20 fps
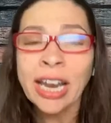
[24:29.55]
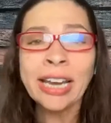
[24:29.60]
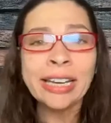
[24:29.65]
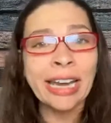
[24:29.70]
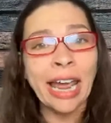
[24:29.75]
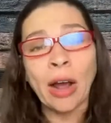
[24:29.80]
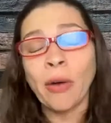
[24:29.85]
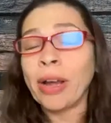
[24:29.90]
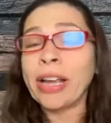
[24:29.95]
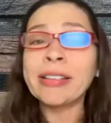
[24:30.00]

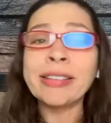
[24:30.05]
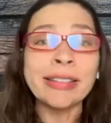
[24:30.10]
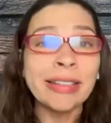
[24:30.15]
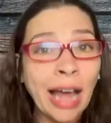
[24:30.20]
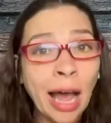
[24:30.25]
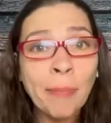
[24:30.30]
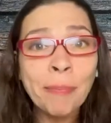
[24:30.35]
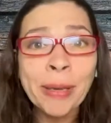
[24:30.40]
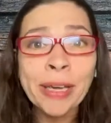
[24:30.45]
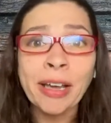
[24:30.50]
Now, it's
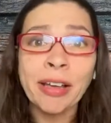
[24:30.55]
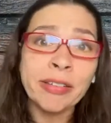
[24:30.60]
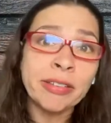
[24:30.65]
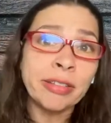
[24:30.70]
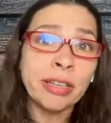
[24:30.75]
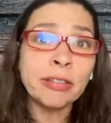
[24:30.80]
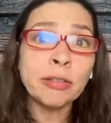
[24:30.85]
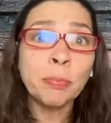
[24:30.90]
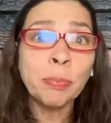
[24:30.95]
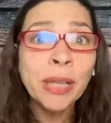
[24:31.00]
not because
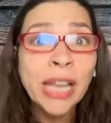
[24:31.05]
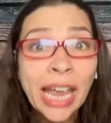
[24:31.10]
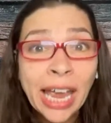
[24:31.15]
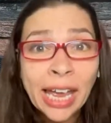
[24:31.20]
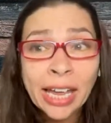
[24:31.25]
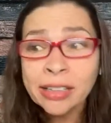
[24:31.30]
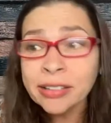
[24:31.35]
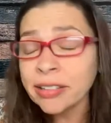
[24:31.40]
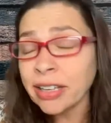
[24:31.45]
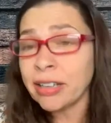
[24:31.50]
this
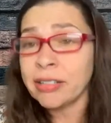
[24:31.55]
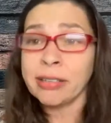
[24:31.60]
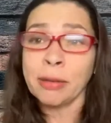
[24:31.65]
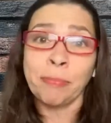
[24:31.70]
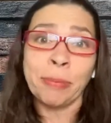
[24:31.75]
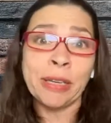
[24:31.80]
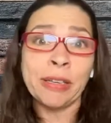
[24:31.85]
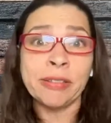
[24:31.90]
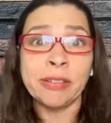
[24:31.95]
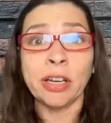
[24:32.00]
plant is a
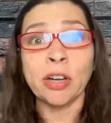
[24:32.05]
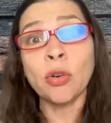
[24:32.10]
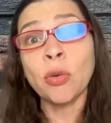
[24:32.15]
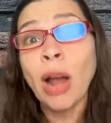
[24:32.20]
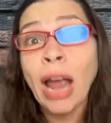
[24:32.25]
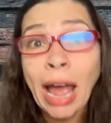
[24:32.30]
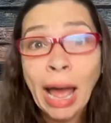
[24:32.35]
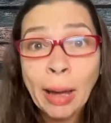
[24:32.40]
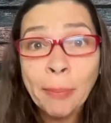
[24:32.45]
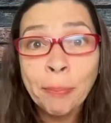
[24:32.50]
piece of
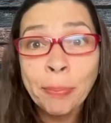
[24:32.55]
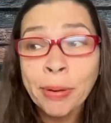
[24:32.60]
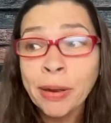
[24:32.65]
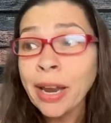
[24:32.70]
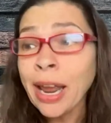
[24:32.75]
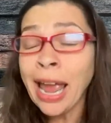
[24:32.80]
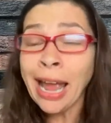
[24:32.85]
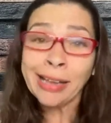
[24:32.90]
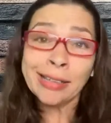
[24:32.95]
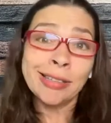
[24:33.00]
crap
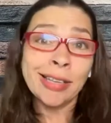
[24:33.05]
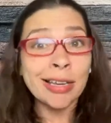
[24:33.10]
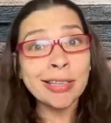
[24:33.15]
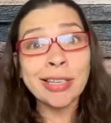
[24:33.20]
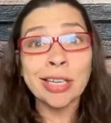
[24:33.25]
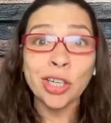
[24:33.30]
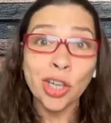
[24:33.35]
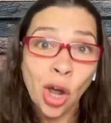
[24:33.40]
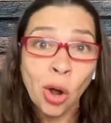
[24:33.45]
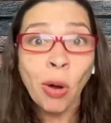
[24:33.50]
and
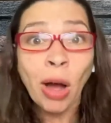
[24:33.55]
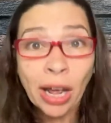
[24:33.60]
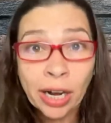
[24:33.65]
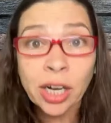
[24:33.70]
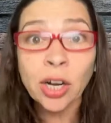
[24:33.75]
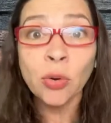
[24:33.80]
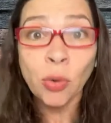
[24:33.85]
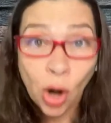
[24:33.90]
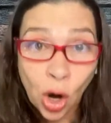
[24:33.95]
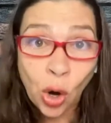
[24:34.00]
doesn't know how to
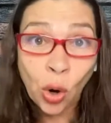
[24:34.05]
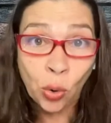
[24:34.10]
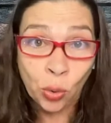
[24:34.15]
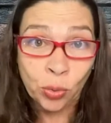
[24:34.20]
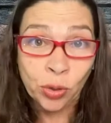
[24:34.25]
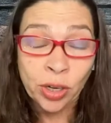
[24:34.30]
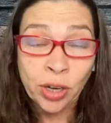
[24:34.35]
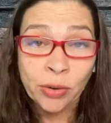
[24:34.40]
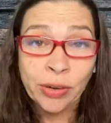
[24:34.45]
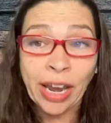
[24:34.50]
grow.
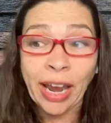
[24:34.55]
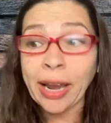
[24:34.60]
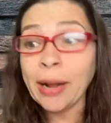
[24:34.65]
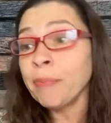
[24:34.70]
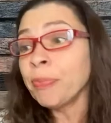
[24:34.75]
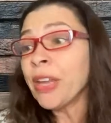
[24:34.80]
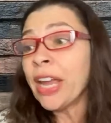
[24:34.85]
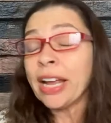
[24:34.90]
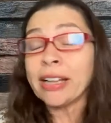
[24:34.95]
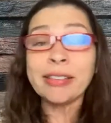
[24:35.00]

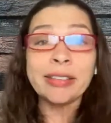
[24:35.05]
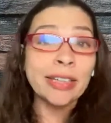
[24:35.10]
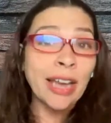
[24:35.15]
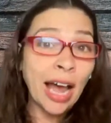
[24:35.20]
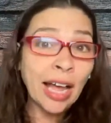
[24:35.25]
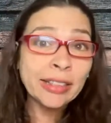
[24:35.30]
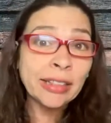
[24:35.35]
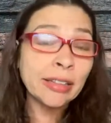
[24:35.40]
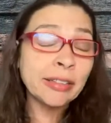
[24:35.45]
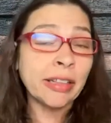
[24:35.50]
Okay. It's
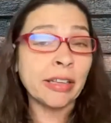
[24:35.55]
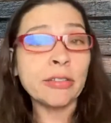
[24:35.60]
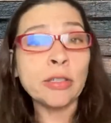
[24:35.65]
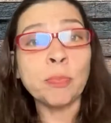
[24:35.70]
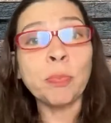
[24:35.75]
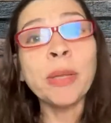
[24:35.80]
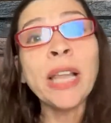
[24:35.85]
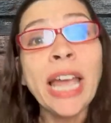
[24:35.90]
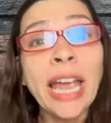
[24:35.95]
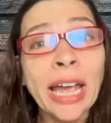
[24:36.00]
not that this
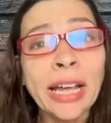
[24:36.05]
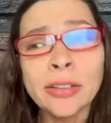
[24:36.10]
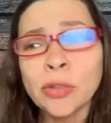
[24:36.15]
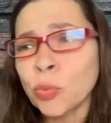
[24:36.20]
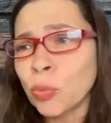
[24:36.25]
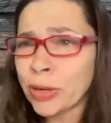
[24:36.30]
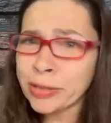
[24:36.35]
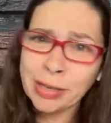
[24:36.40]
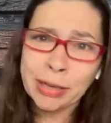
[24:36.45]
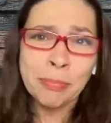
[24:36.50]
plant
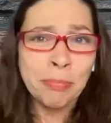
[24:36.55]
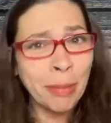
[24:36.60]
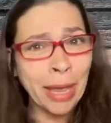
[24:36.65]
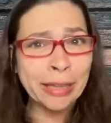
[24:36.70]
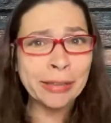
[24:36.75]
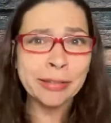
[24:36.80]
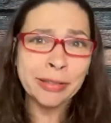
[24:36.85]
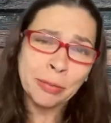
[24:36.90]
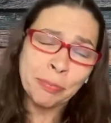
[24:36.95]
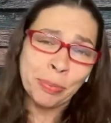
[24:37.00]
wasn't
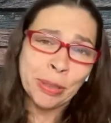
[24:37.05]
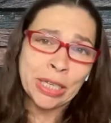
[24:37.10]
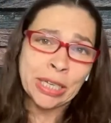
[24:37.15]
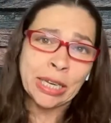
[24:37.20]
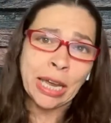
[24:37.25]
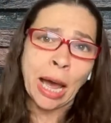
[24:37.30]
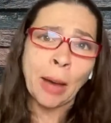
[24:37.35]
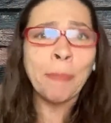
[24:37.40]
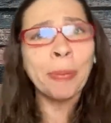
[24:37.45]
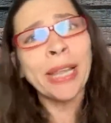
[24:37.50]
meant to
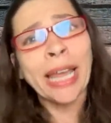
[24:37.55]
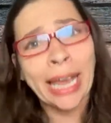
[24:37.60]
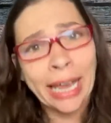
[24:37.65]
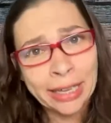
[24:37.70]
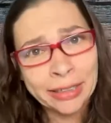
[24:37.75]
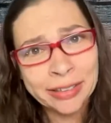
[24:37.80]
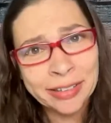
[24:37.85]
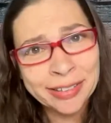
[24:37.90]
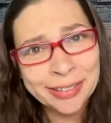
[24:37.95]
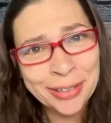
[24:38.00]
be a
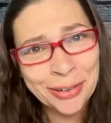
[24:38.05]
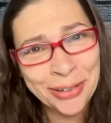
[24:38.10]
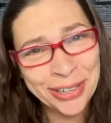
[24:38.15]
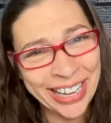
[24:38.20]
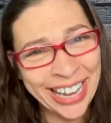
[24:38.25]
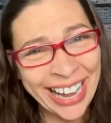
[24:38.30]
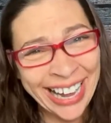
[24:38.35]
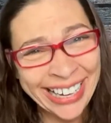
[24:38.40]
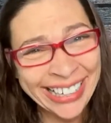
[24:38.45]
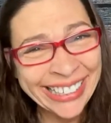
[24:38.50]
plant.
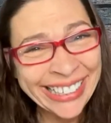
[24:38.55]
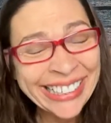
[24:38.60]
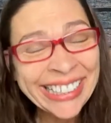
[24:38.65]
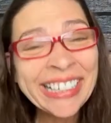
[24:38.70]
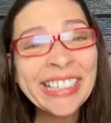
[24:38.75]
Okay.